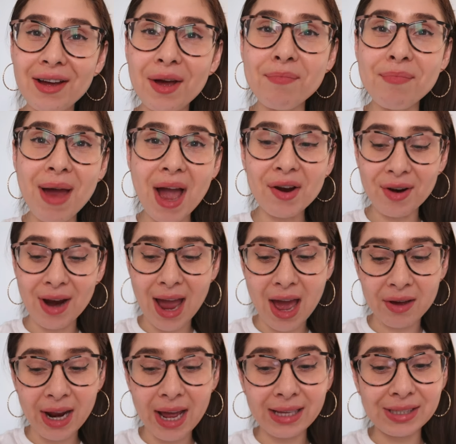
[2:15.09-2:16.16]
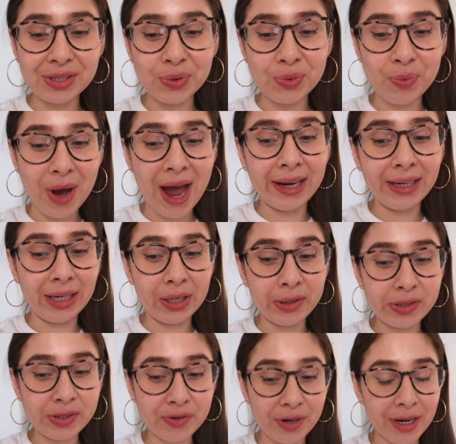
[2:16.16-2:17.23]
a background as to why
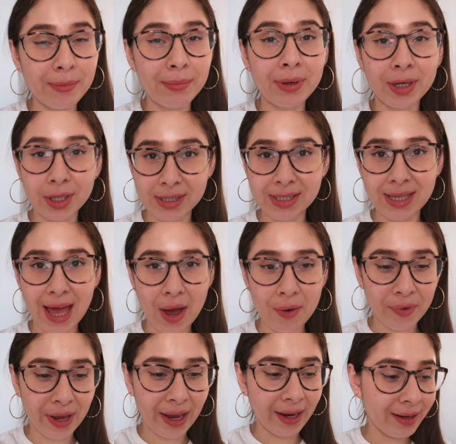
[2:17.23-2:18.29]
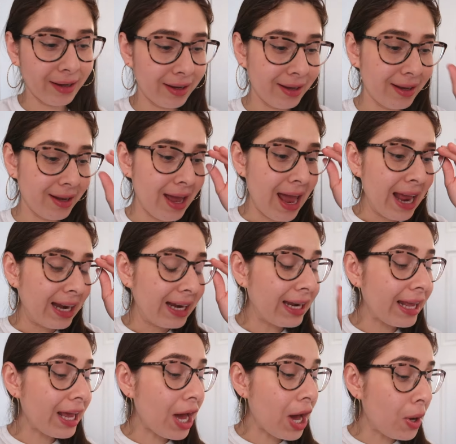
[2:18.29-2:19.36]
Leo's crib looks that way.
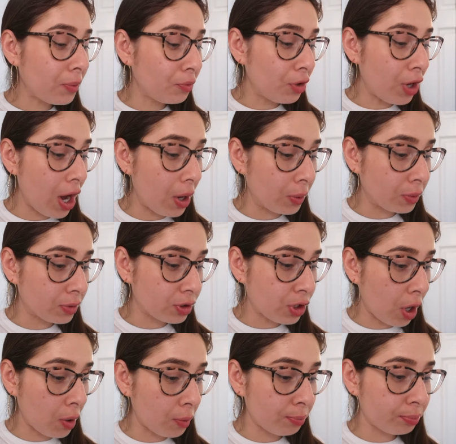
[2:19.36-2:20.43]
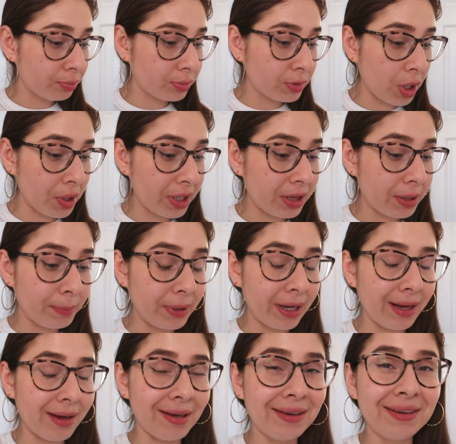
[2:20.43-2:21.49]
Leo, no, don't eat the book.